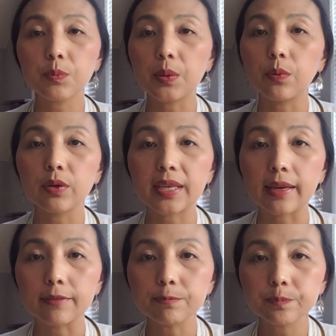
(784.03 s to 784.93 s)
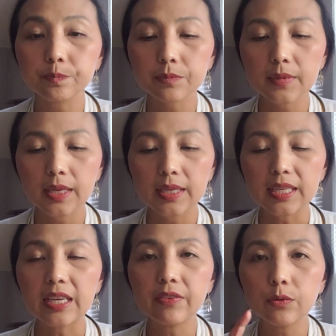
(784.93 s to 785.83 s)
people get.
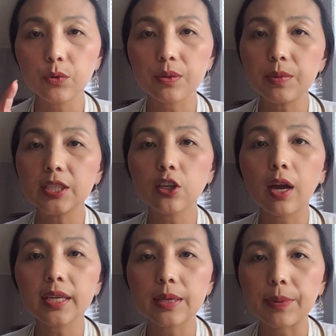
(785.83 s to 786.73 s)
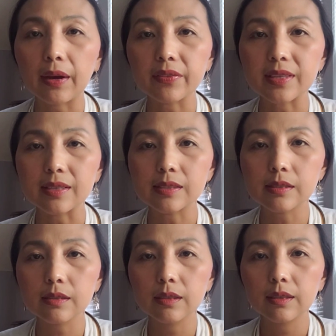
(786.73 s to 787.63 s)
Even with me talking about
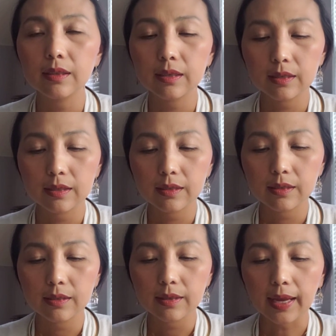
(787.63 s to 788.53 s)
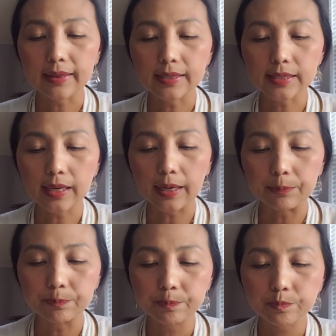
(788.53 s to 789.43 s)
this at this time,